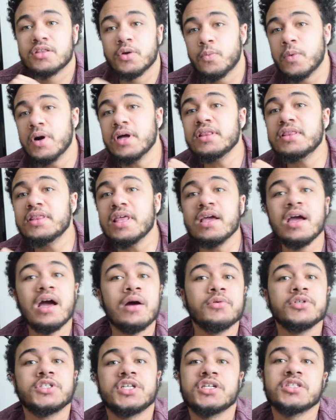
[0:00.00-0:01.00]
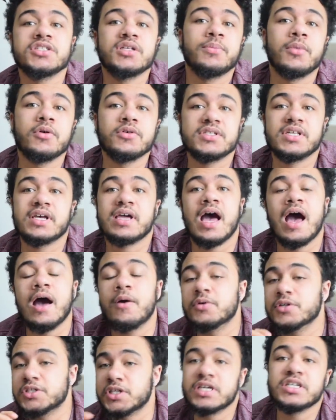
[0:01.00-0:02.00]
The one thing I would change the most, like, I
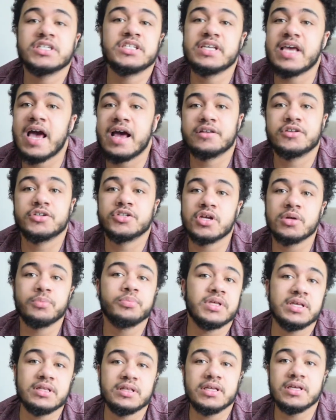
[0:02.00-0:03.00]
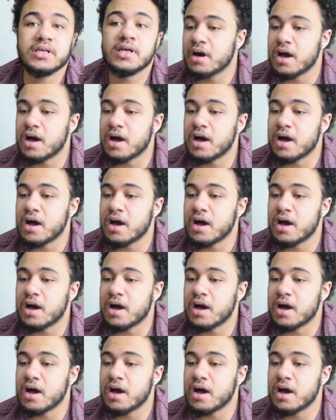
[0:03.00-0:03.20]
would change the actors completely.